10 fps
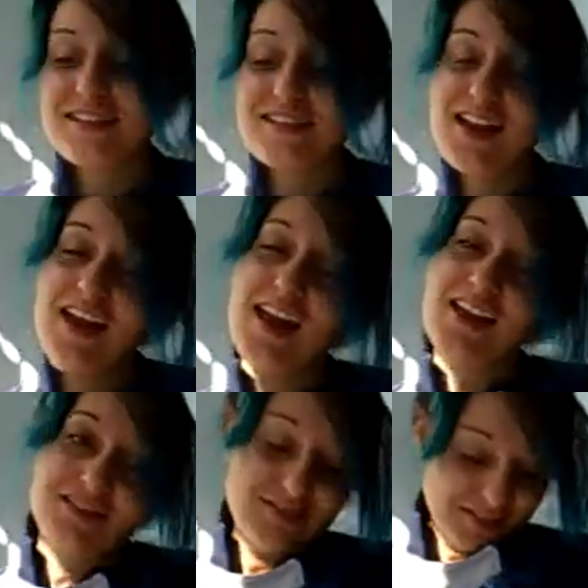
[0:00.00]
Today,
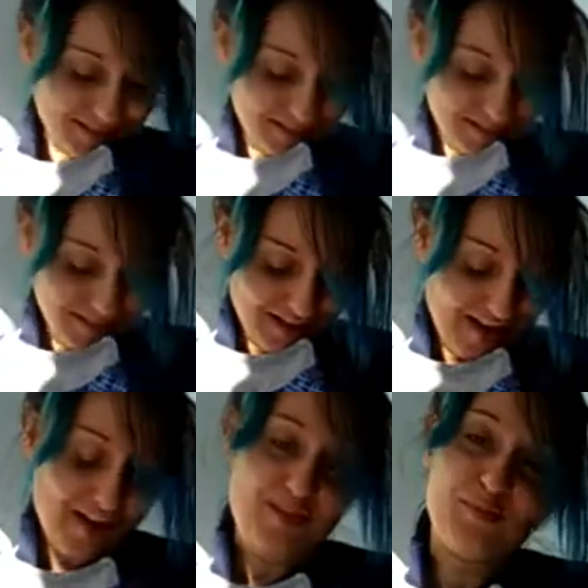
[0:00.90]
as you can see,
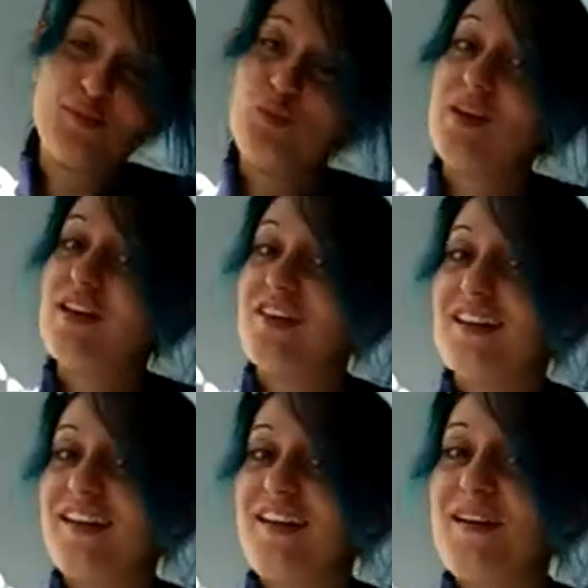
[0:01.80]
I am
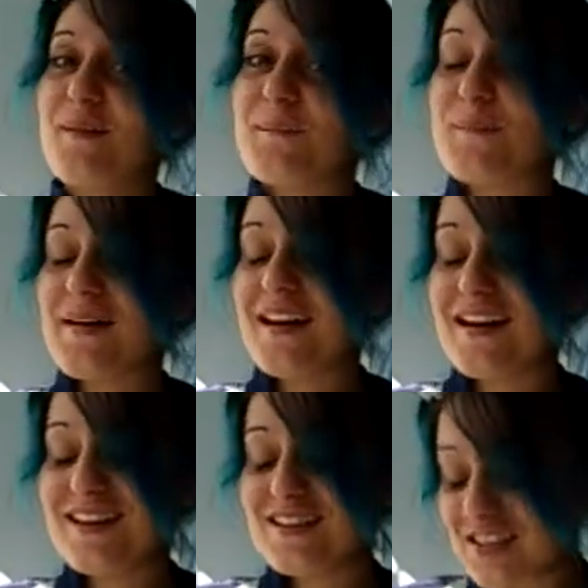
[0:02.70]
wearing my